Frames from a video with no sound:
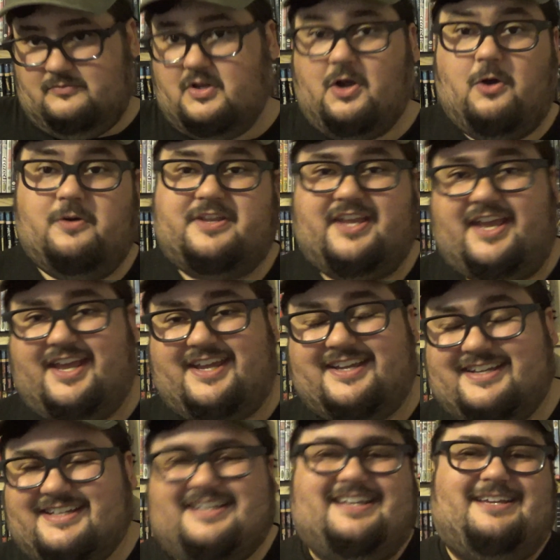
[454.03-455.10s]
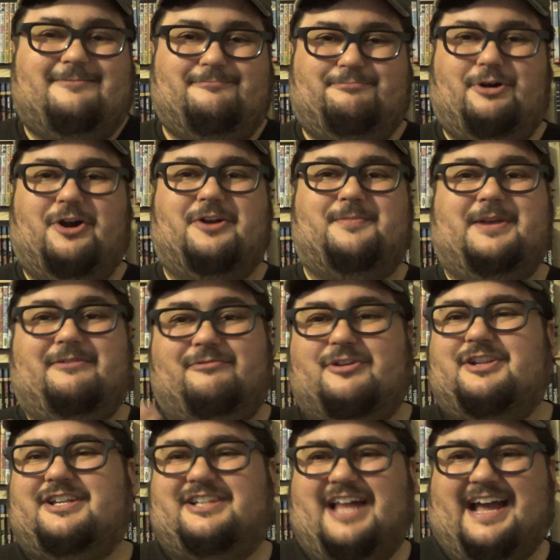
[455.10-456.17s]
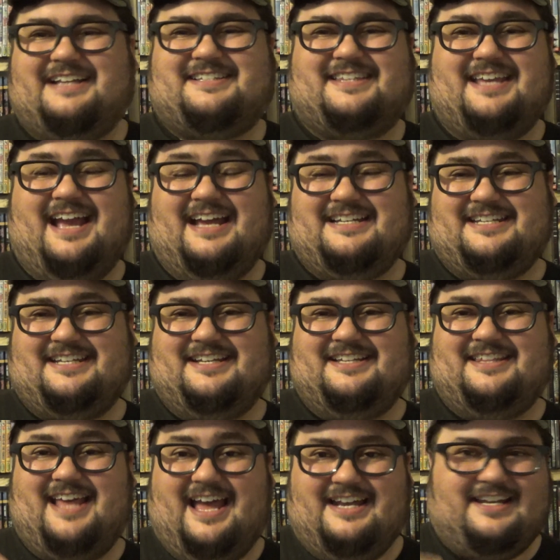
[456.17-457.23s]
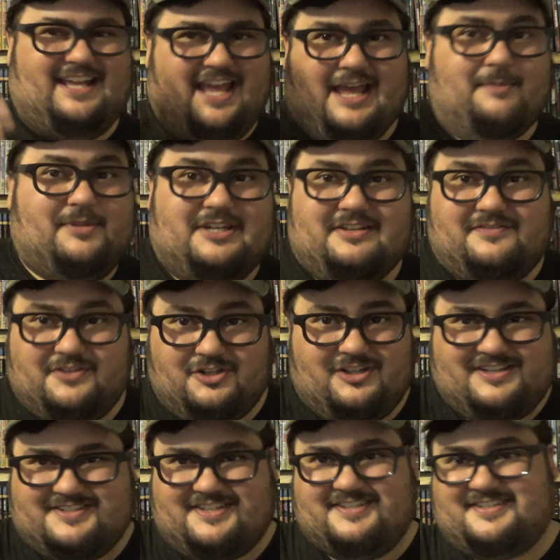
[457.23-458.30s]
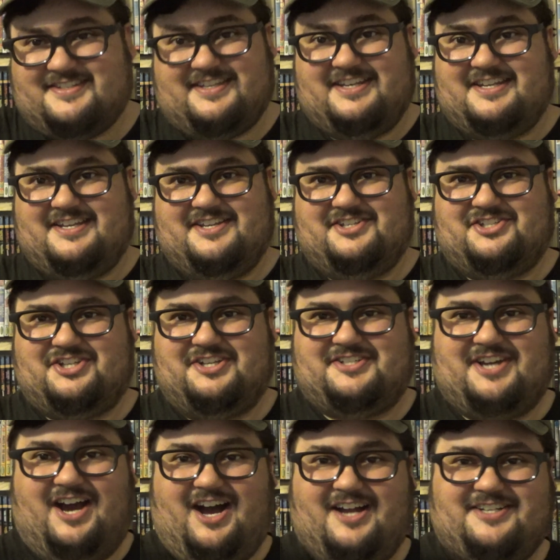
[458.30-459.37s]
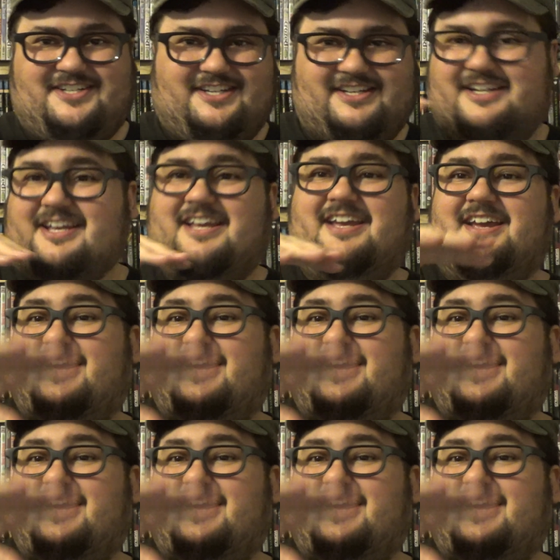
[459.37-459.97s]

Okay, part of me really likes the idea that Amityville as a city is just haunted